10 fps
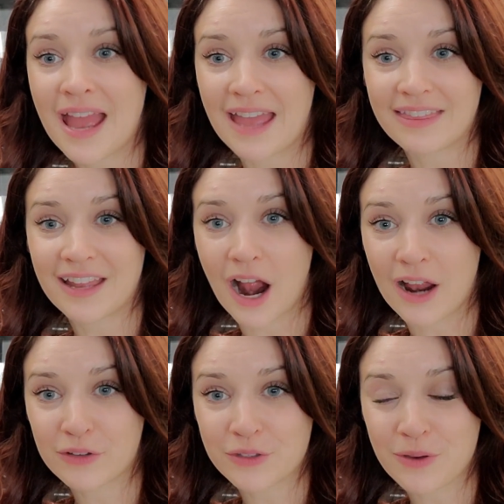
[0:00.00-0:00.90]
And then I
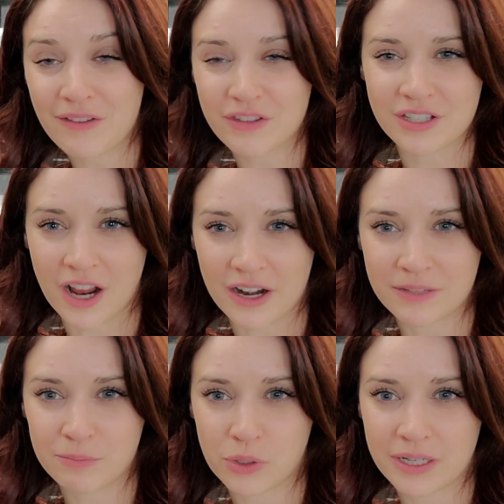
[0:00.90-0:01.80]
also have this
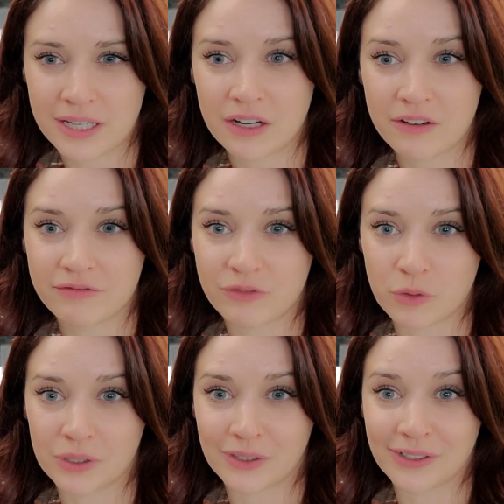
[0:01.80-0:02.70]
cutting board here
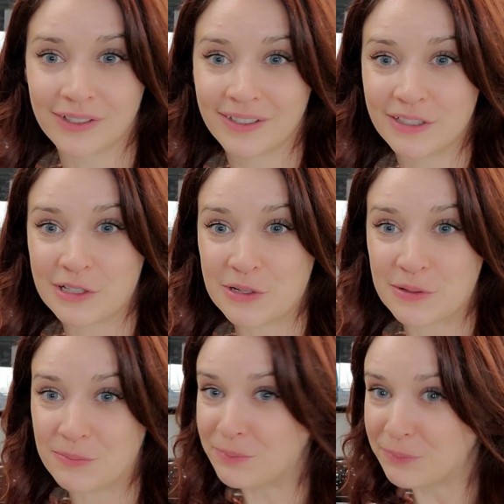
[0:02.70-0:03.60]
for
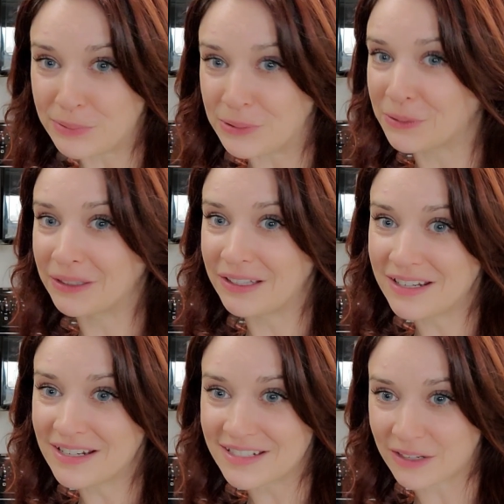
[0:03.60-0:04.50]

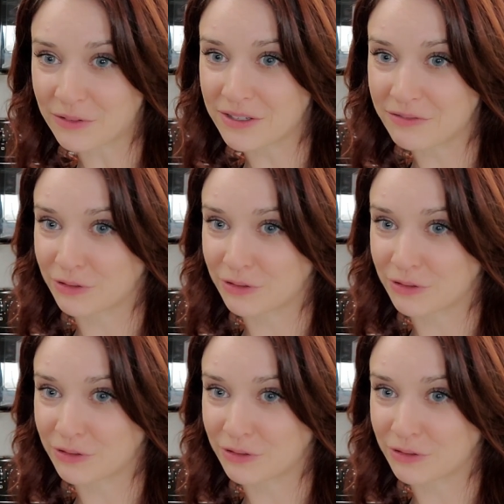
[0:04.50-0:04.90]
purely decorative